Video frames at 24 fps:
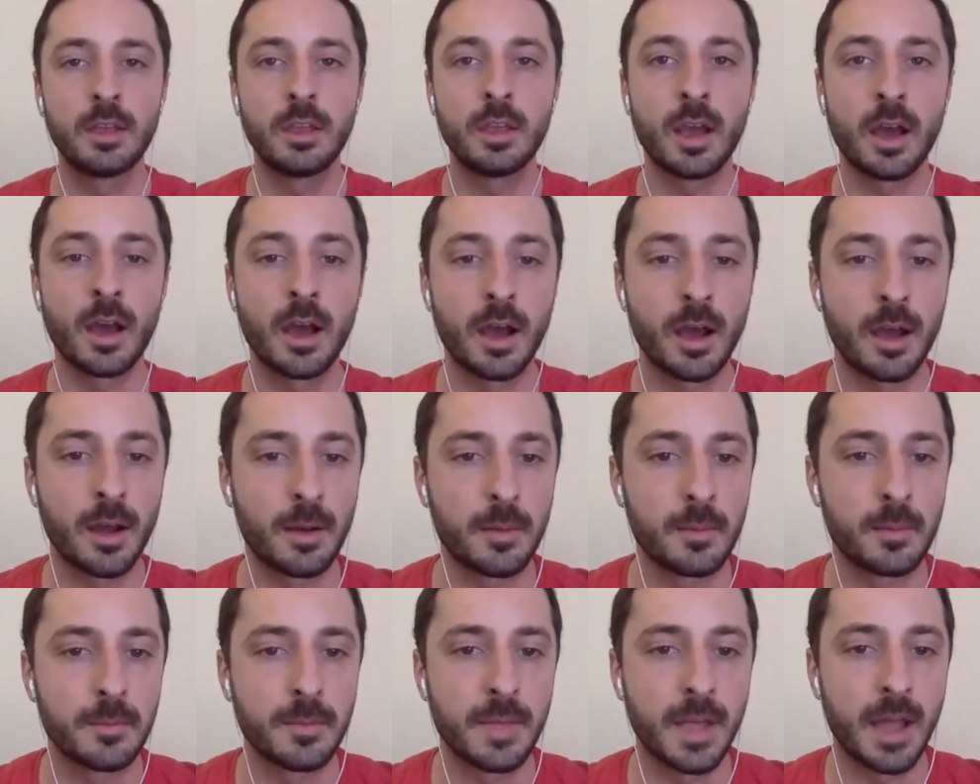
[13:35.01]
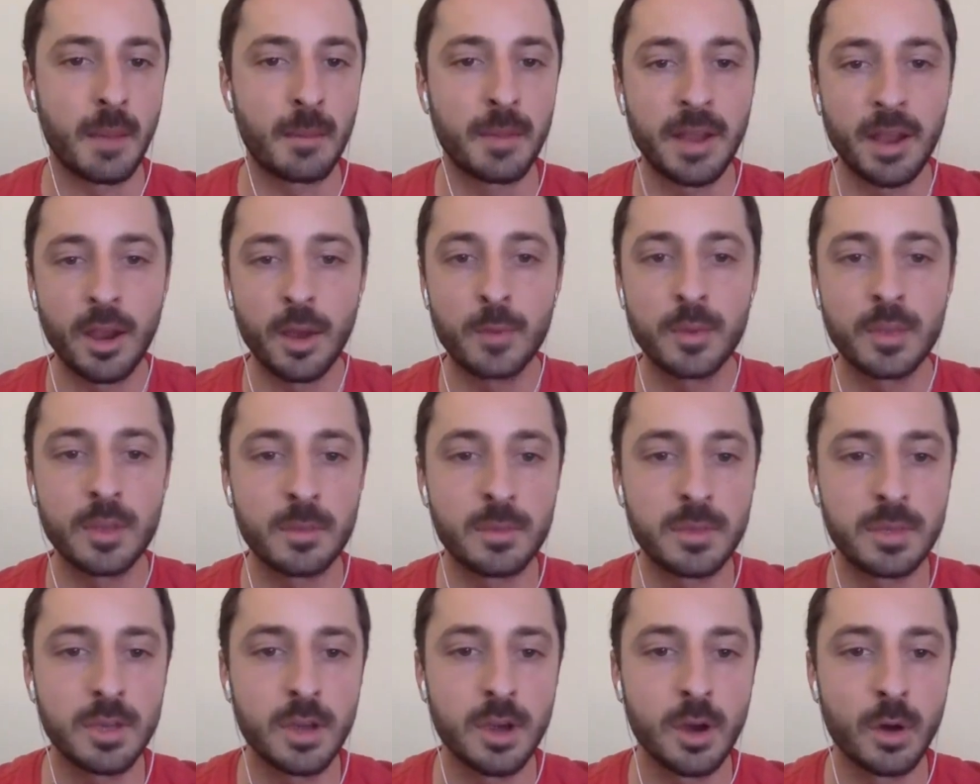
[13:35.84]
I'm an
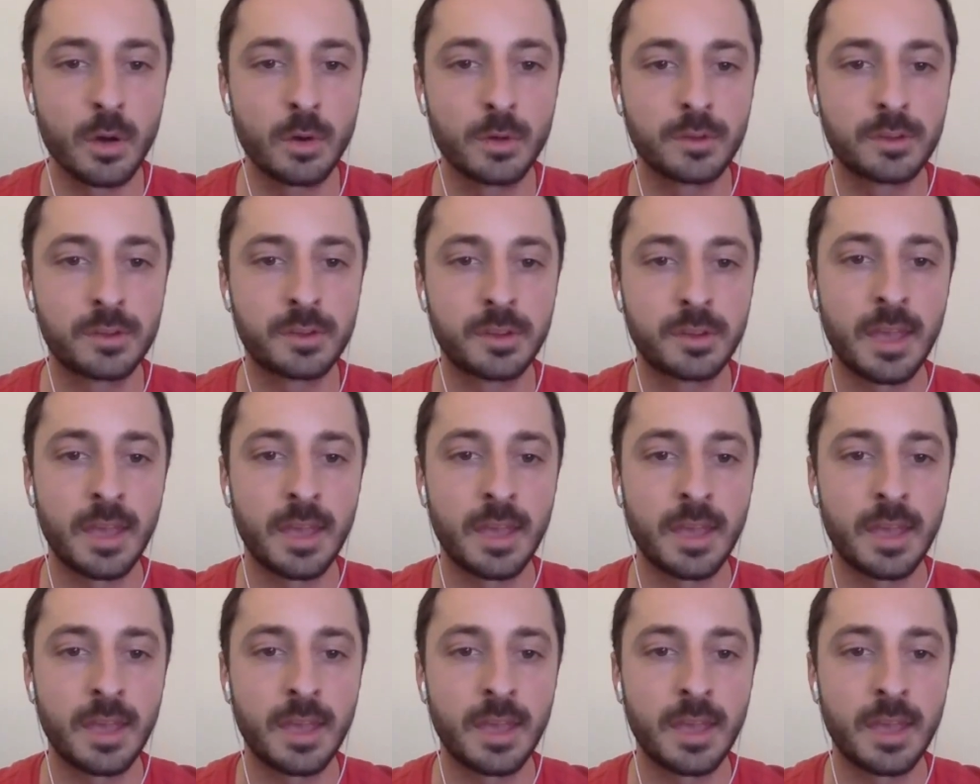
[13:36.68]
Airbnb host,